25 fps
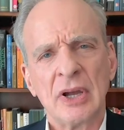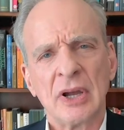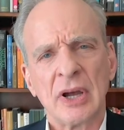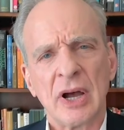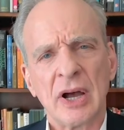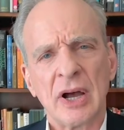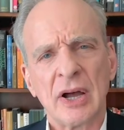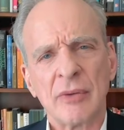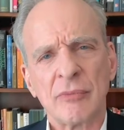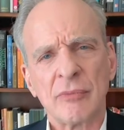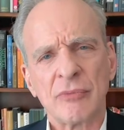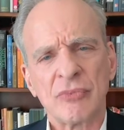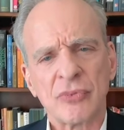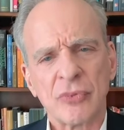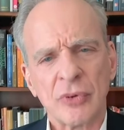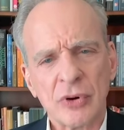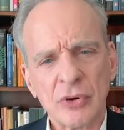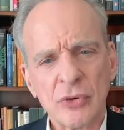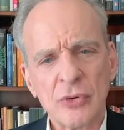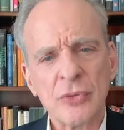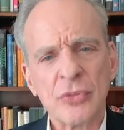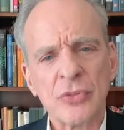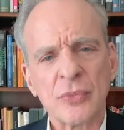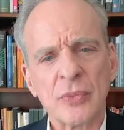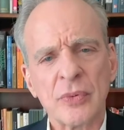uh, for
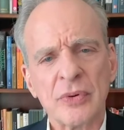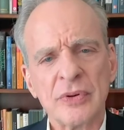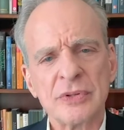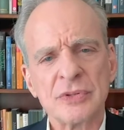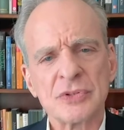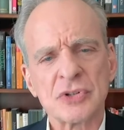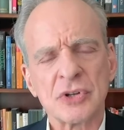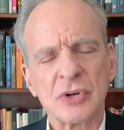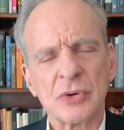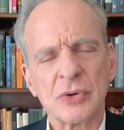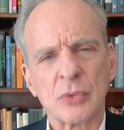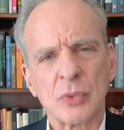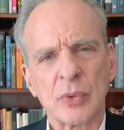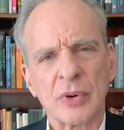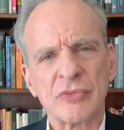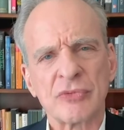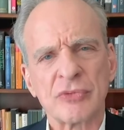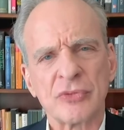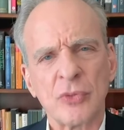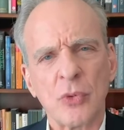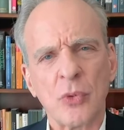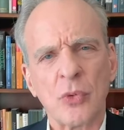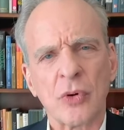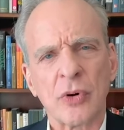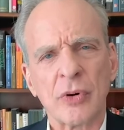Lutherans and
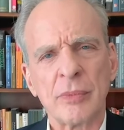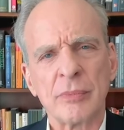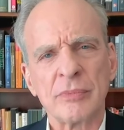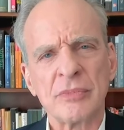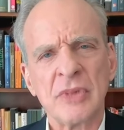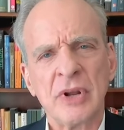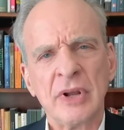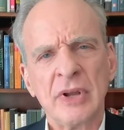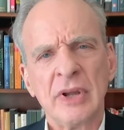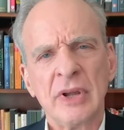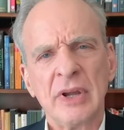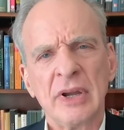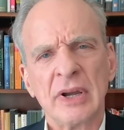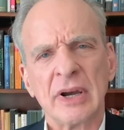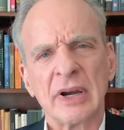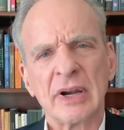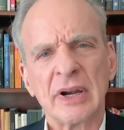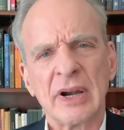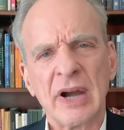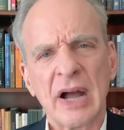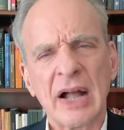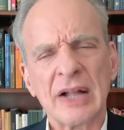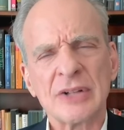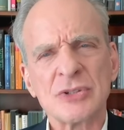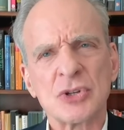Reformed,
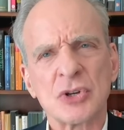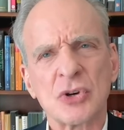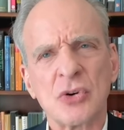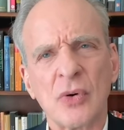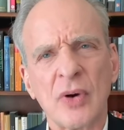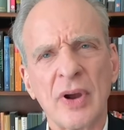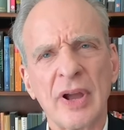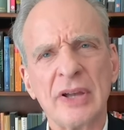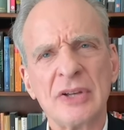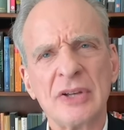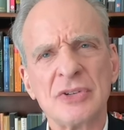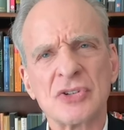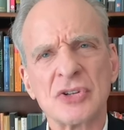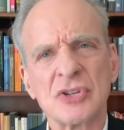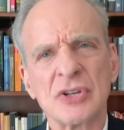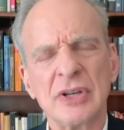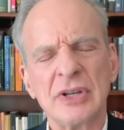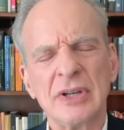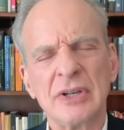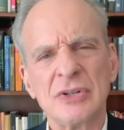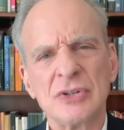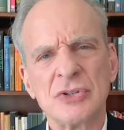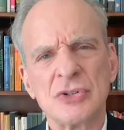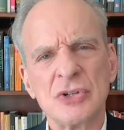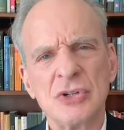God's grace
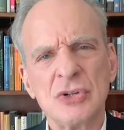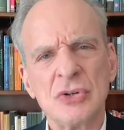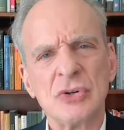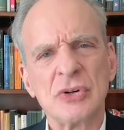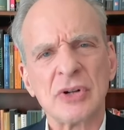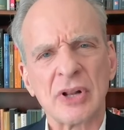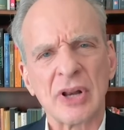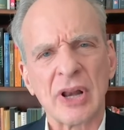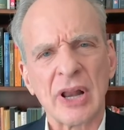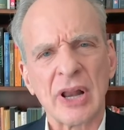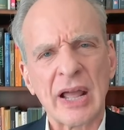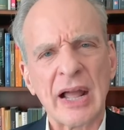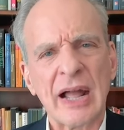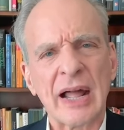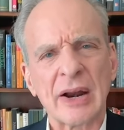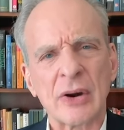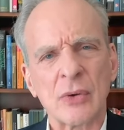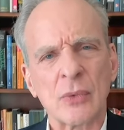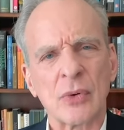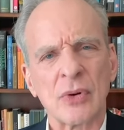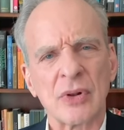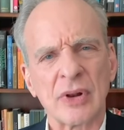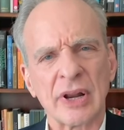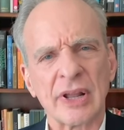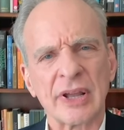is
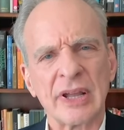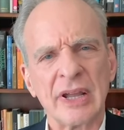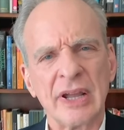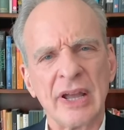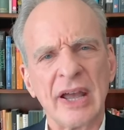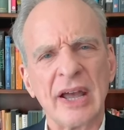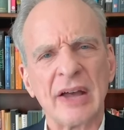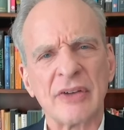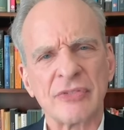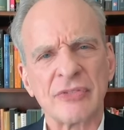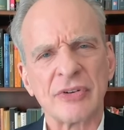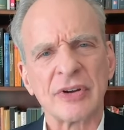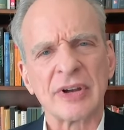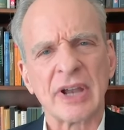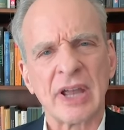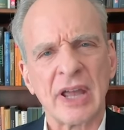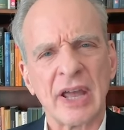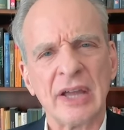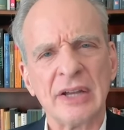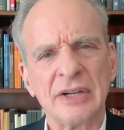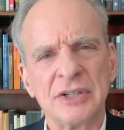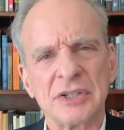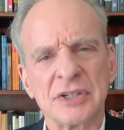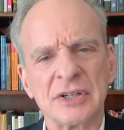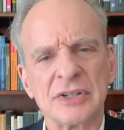unilaterally
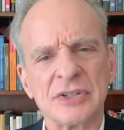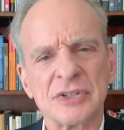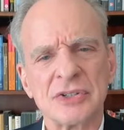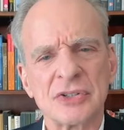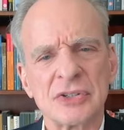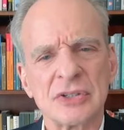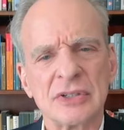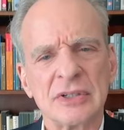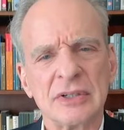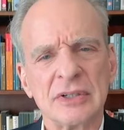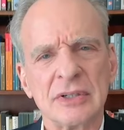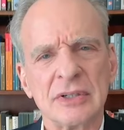efficacious.